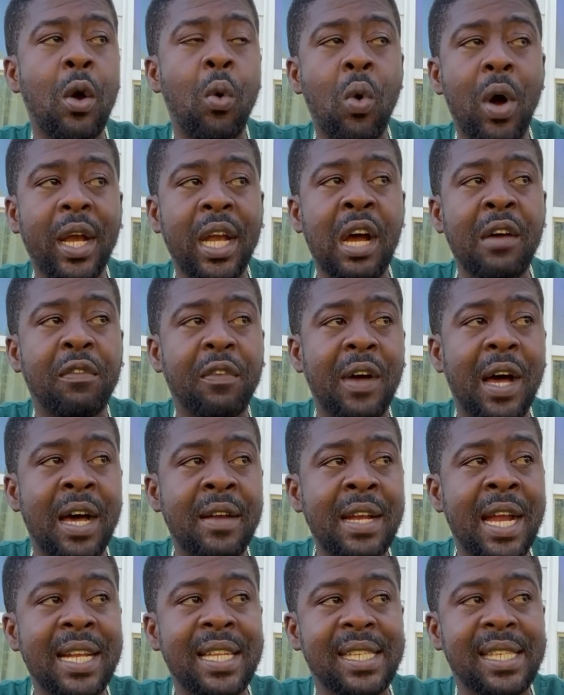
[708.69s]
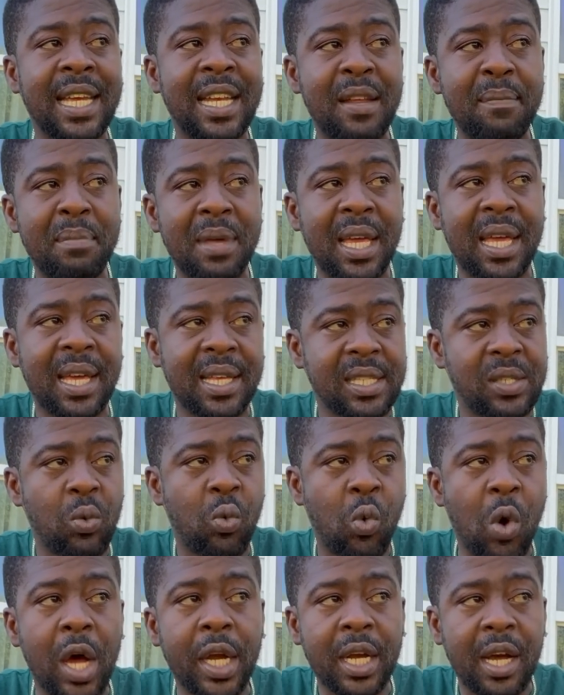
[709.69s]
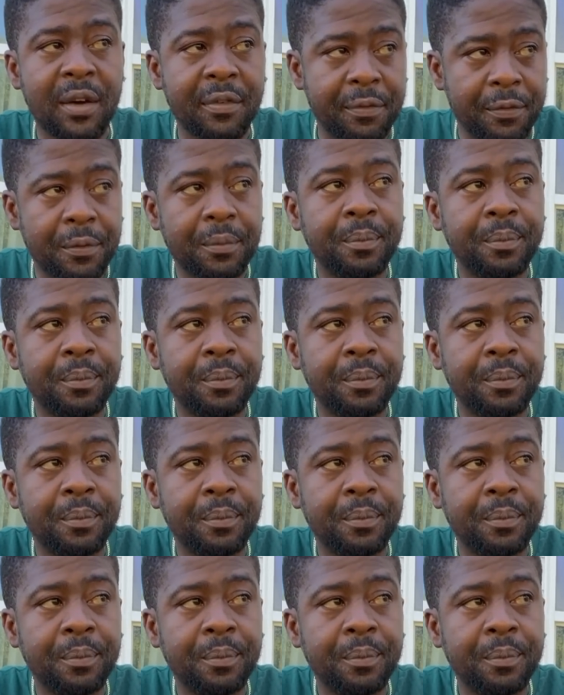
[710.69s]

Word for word: one off, and not say the biggest, one off.